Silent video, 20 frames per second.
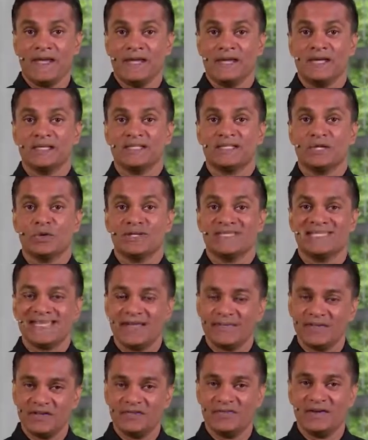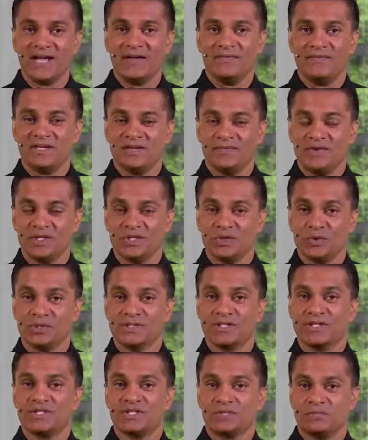So 75 individuals
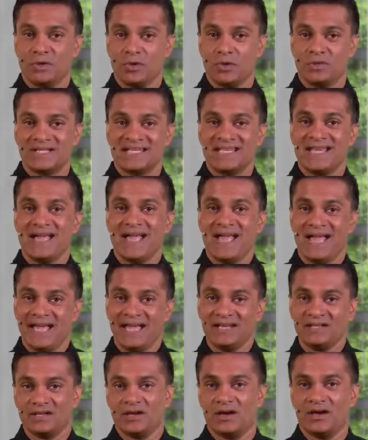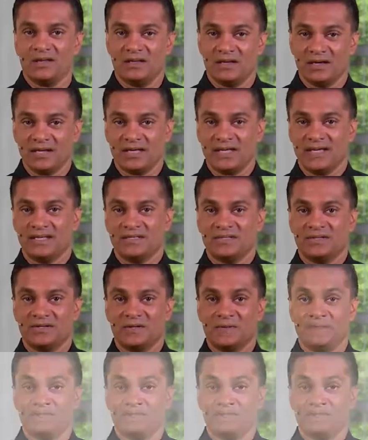smoked and got lung cancer.